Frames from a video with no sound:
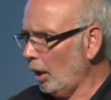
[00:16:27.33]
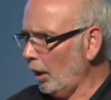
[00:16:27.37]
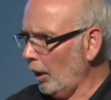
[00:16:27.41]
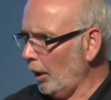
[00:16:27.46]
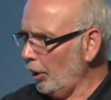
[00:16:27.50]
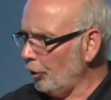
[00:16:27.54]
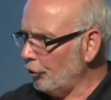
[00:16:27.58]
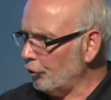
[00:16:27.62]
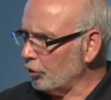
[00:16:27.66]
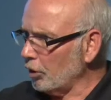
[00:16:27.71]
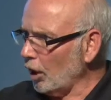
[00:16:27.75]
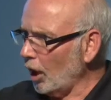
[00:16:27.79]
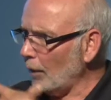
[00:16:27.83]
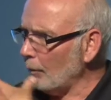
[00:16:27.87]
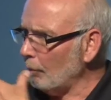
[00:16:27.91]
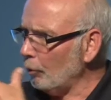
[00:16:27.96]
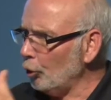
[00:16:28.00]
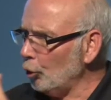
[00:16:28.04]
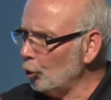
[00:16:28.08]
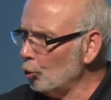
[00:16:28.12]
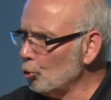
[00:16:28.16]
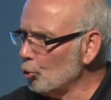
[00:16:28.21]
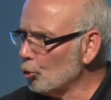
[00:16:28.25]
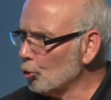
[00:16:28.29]
Each time a
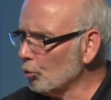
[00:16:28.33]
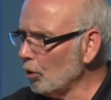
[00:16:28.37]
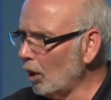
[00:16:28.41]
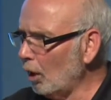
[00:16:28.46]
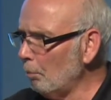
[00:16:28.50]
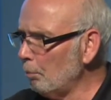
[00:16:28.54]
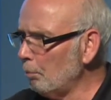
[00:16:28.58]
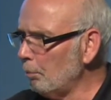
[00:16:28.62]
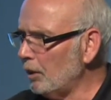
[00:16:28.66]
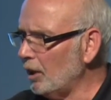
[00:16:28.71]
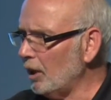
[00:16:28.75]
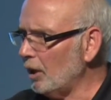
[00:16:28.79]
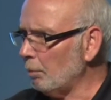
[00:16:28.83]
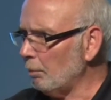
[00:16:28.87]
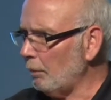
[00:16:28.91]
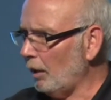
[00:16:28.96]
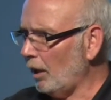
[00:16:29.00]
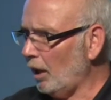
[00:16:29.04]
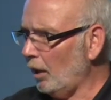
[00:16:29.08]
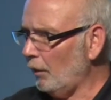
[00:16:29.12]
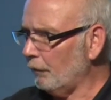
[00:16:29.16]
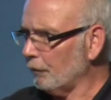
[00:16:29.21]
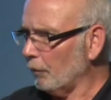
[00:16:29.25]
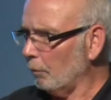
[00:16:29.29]
new drum being
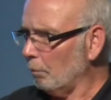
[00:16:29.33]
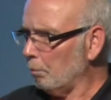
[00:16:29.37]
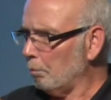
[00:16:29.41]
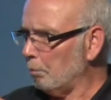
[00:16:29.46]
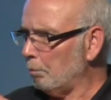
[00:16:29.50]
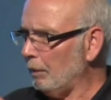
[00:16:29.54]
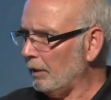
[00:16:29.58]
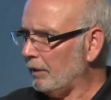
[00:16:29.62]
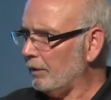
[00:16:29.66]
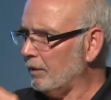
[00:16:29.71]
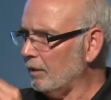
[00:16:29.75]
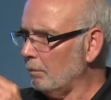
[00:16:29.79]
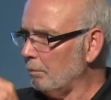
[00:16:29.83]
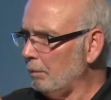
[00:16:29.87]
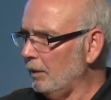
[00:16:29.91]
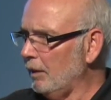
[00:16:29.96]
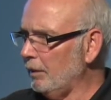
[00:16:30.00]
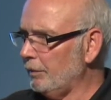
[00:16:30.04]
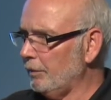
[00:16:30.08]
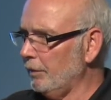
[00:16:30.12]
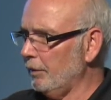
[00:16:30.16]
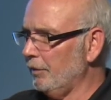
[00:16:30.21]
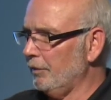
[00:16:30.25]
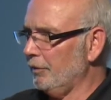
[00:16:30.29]
made from bits and
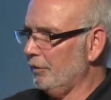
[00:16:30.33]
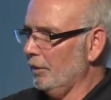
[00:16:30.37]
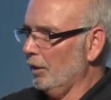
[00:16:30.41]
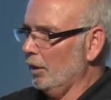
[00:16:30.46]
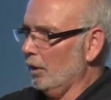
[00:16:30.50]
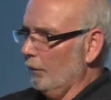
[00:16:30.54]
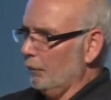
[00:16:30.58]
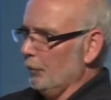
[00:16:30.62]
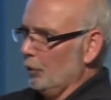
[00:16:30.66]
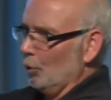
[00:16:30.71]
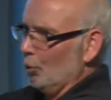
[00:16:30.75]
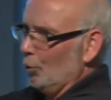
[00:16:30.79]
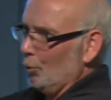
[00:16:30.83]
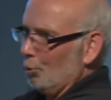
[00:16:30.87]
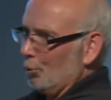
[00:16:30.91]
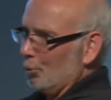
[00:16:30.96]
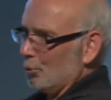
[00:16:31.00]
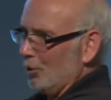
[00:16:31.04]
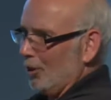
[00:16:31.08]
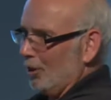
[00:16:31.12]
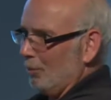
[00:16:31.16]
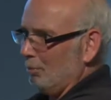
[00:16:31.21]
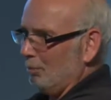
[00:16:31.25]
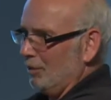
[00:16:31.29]
pieces of the old
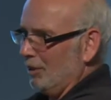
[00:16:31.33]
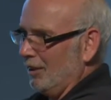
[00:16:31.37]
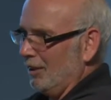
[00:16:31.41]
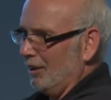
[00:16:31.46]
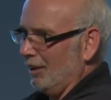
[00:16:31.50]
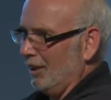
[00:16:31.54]
drum.